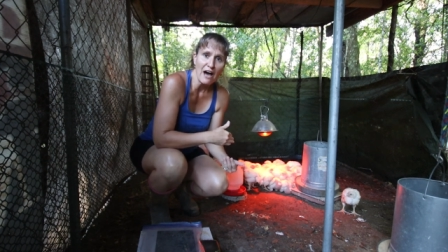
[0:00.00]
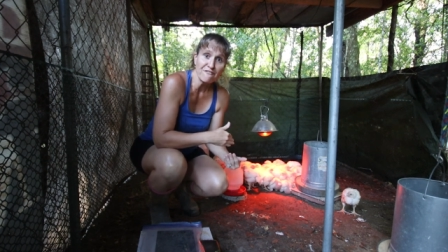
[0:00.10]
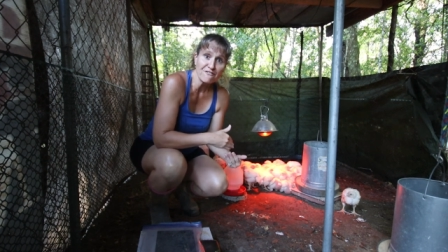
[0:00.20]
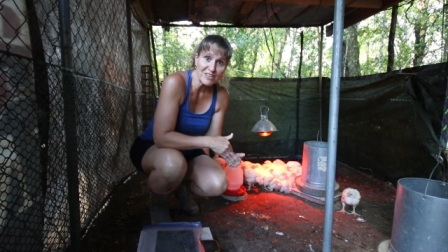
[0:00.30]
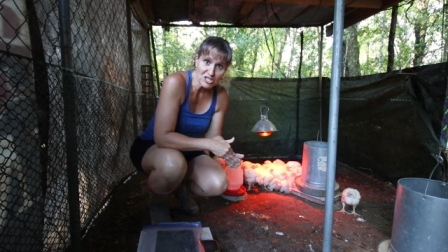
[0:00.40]

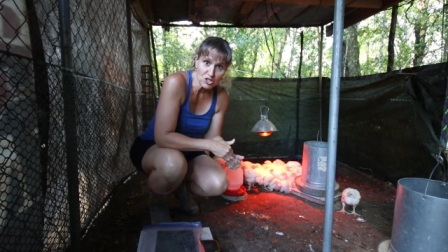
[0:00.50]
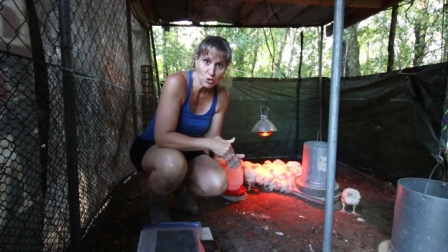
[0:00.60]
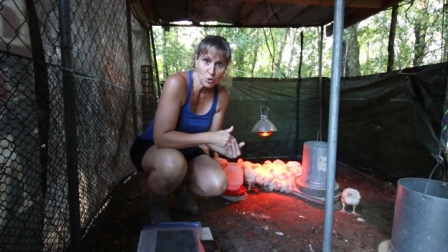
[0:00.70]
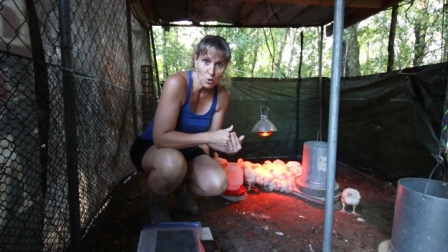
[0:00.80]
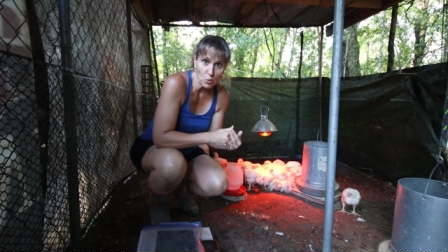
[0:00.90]

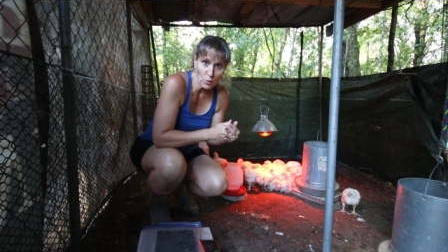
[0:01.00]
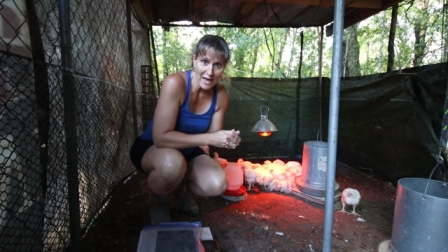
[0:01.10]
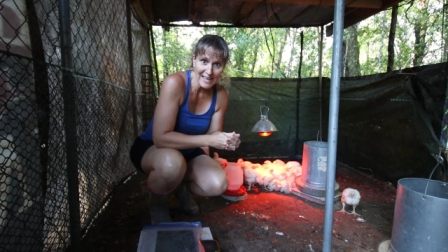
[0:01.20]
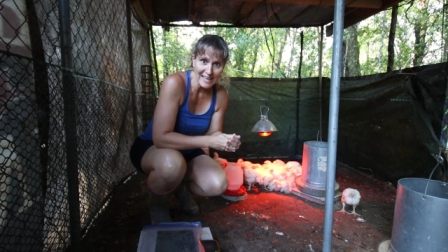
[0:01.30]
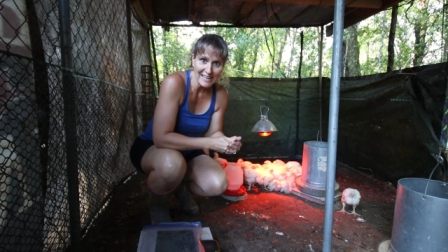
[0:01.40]
official
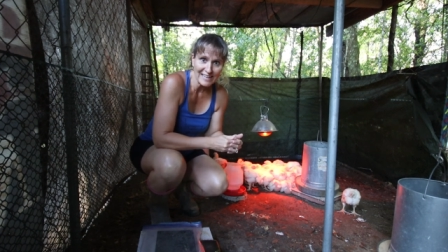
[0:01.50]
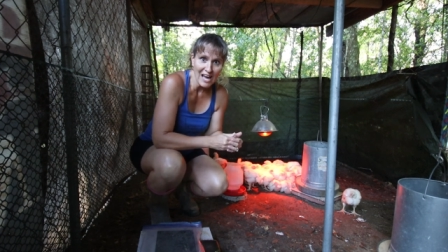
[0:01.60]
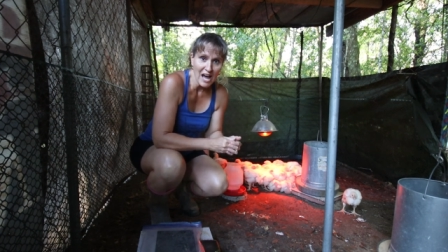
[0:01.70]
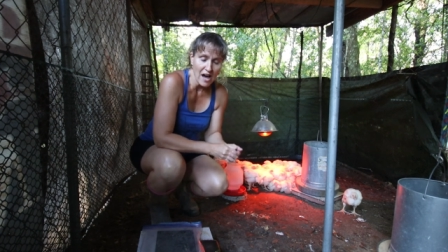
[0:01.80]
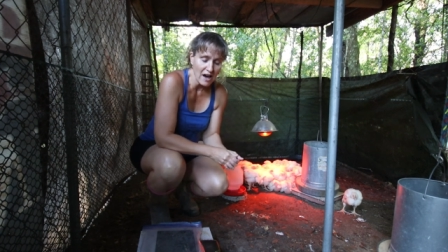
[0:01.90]

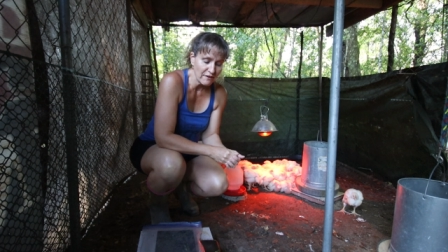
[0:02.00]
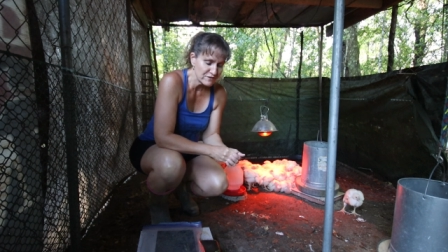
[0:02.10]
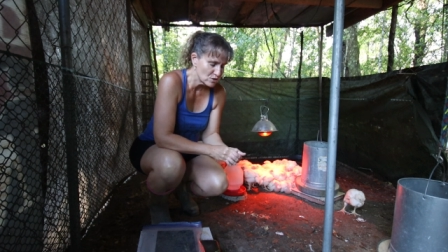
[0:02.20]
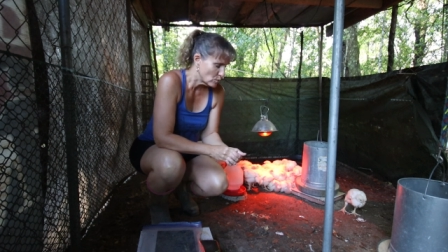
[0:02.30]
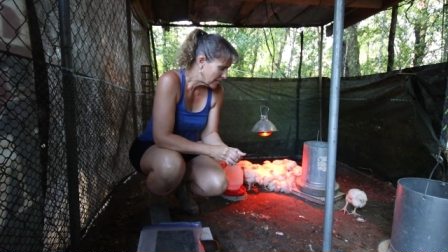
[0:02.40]
weigh-in
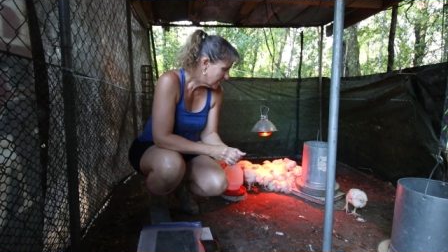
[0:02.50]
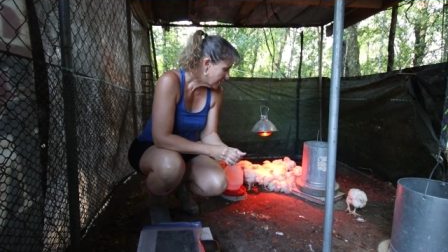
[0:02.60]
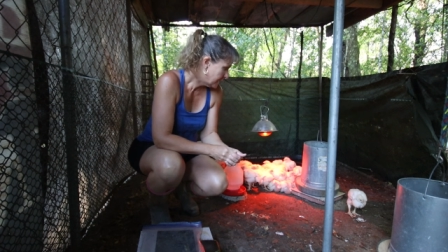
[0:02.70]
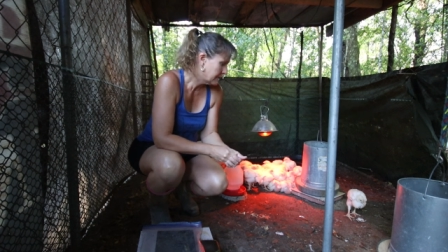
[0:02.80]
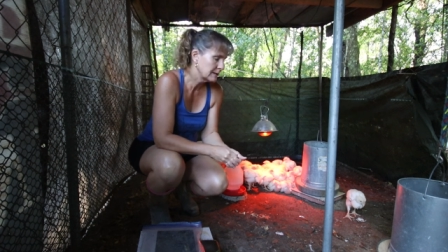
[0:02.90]
of the week.